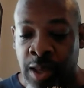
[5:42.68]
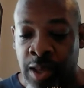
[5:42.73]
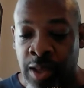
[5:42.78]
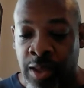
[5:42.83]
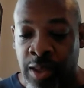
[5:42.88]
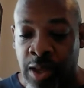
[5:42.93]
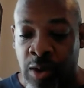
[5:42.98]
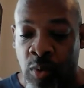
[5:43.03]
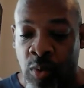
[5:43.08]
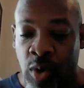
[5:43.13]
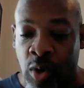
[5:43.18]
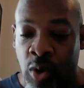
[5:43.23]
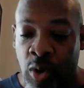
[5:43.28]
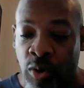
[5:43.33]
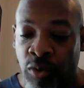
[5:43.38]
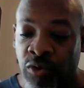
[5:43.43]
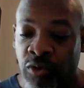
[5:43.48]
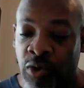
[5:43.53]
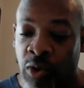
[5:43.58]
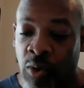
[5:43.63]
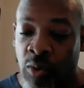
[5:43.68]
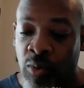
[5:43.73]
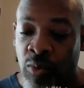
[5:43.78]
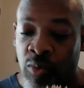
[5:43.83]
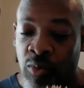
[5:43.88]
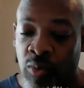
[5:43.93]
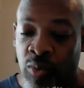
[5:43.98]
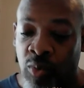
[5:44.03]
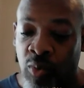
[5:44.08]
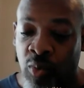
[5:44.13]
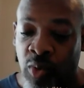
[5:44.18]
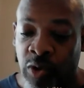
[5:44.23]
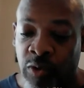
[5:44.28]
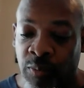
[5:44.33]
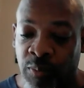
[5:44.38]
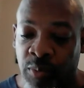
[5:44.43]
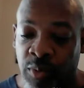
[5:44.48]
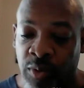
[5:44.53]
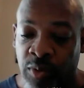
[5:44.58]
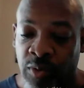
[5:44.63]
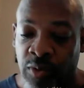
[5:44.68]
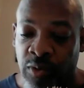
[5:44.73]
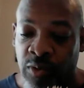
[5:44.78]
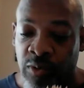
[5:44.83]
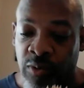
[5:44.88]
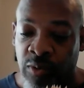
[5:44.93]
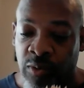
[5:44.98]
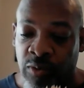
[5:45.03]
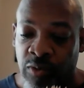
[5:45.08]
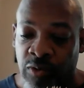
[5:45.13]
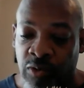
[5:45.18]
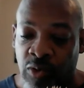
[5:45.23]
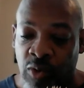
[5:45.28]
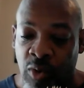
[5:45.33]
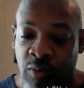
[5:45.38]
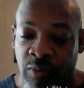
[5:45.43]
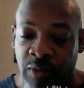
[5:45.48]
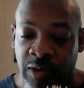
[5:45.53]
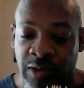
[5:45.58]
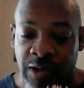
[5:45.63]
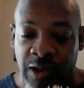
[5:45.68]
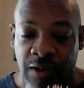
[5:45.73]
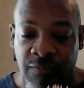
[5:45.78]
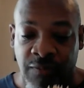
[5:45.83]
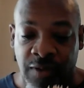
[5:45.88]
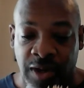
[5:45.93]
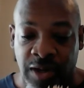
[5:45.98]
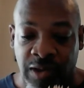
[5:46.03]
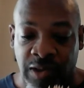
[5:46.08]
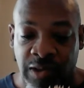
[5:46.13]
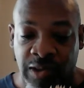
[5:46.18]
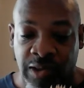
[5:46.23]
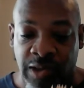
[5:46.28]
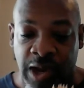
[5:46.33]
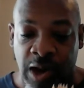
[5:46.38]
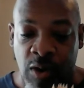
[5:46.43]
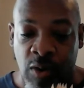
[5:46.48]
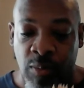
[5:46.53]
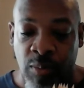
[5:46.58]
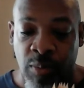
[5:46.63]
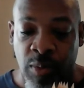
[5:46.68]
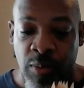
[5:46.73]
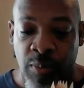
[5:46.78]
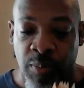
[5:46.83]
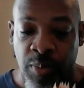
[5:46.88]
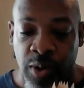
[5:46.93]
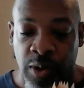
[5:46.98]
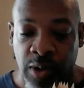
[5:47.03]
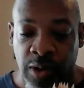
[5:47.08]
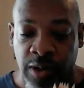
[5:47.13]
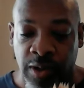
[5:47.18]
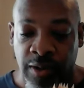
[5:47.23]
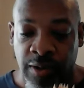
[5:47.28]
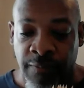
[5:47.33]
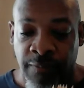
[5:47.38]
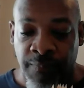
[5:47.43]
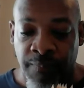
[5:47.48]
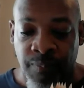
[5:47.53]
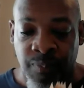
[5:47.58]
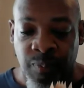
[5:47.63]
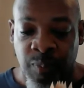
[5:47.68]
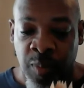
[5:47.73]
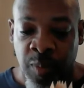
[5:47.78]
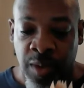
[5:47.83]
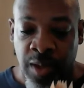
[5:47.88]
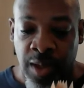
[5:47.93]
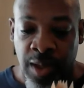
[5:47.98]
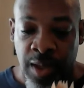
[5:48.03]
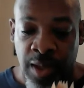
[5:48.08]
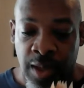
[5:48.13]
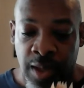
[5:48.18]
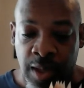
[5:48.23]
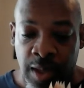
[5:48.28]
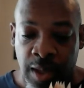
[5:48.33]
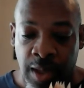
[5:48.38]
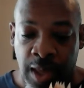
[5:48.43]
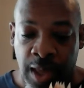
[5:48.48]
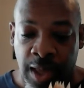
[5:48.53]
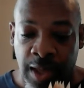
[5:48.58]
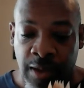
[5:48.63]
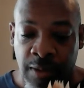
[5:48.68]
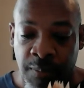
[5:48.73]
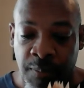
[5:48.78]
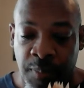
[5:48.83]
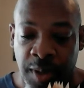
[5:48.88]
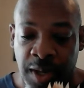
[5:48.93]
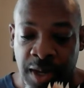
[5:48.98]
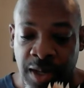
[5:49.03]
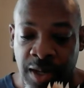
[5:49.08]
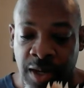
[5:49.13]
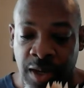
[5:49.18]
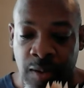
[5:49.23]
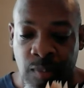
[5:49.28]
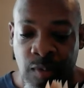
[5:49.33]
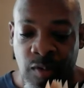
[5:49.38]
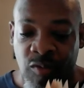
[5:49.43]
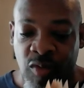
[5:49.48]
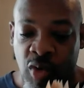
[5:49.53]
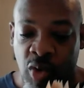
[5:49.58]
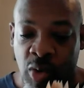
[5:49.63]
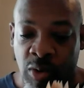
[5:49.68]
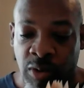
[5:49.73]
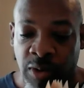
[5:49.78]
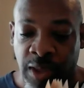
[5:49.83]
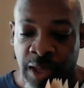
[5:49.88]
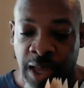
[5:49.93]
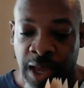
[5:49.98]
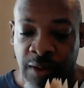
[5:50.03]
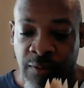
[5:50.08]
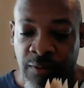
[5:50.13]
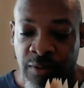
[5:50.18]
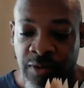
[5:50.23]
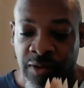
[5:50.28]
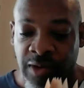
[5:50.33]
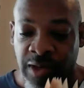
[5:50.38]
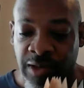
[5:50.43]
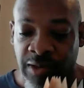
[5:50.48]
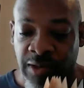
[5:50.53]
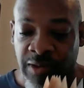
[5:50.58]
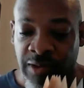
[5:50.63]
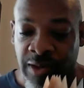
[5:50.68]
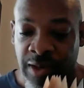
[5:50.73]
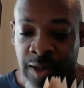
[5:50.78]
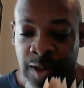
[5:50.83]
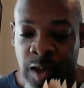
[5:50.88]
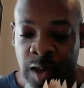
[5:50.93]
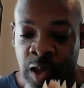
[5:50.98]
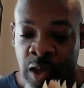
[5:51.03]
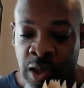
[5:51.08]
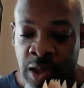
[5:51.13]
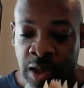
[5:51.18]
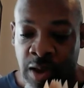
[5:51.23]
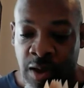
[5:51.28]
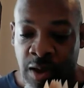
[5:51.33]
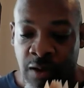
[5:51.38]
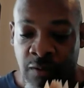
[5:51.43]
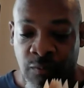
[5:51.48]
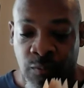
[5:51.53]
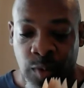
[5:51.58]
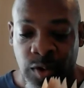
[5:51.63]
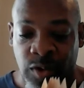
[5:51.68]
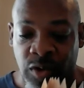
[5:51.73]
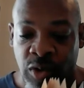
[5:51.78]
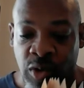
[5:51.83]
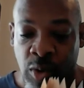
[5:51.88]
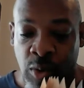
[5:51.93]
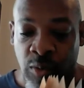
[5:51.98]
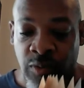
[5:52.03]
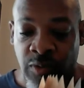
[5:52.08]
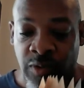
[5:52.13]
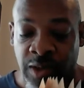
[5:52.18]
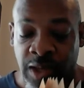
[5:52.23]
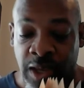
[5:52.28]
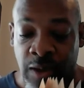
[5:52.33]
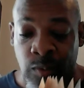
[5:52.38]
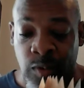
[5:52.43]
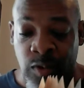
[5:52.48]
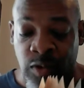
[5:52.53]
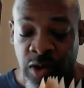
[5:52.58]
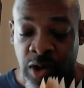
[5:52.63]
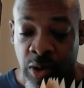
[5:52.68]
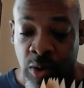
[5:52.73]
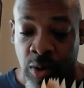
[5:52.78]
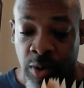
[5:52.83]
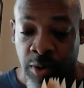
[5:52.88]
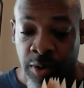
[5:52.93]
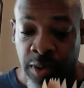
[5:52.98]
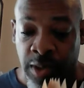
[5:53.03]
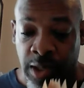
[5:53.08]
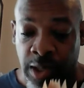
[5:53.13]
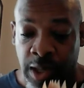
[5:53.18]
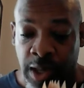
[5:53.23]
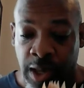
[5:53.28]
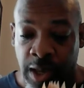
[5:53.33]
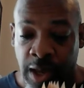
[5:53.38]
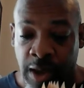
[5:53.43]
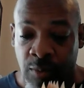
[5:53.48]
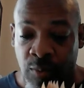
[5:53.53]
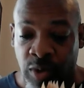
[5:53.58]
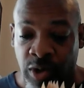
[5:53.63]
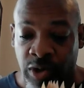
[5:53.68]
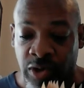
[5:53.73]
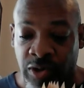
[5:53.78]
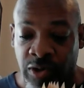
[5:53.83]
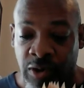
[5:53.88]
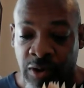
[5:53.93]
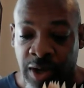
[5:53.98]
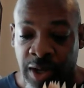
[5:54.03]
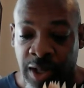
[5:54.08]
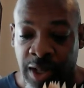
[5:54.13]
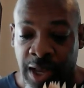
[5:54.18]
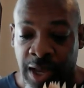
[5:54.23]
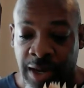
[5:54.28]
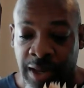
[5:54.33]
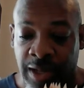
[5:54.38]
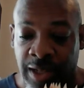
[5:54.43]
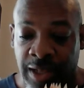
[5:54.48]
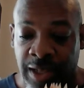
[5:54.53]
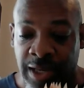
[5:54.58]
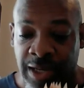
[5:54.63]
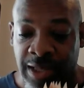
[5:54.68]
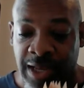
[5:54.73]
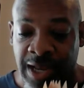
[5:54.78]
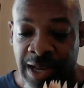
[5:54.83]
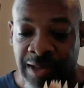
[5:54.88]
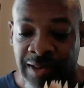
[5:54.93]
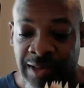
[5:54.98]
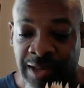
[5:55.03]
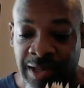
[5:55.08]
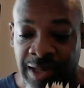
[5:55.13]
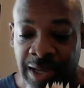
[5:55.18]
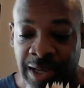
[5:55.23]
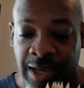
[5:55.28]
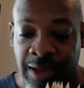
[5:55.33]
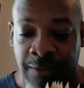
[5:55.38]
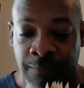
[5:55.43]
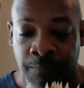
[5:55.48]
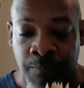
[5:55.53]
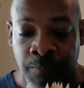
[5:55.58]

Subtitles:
There were also whispered stories of a terrible book, a compendium of all the heresies, of which Goldstein was the author and which circulated clandestinely